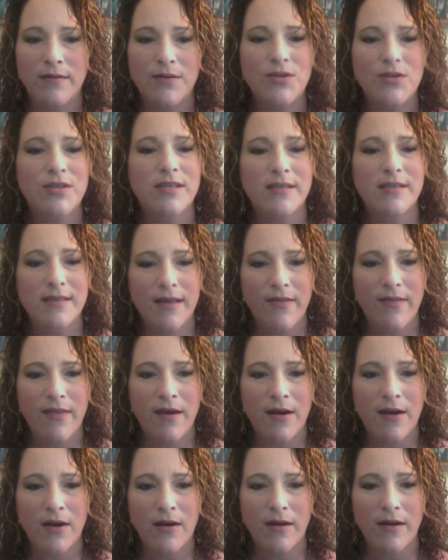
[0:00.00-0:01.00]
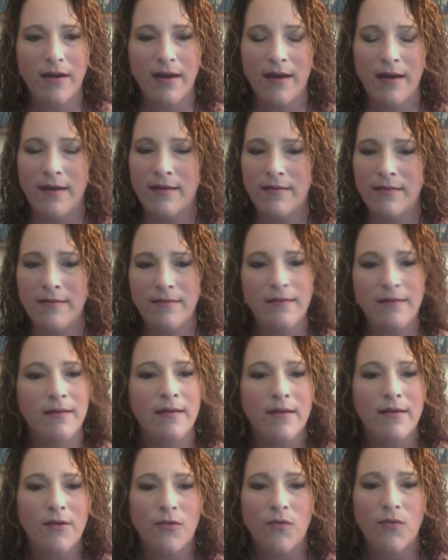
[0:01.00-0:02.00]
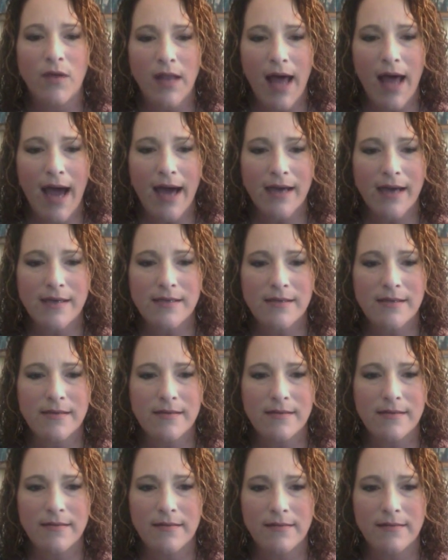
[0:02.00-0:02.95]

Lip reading: just sit there and relax.